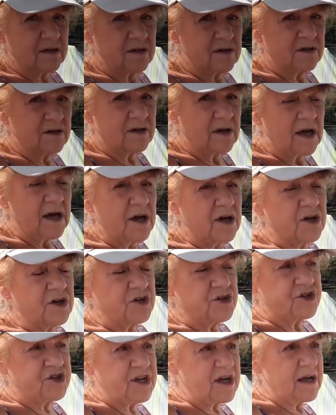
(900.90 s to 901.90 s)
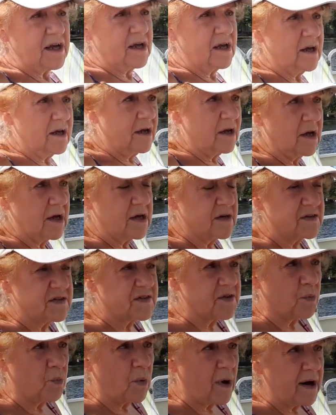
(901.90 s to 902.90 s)
Okay. She
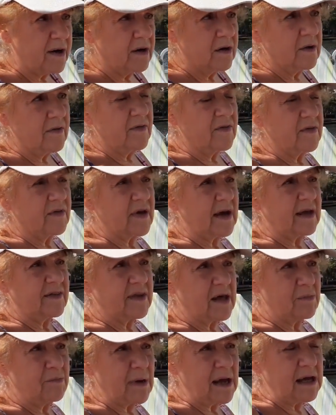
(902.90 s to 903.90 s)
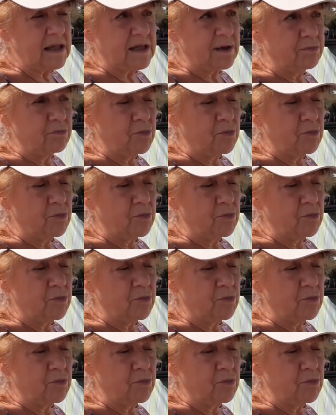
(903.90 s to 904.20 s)
is the one that they made the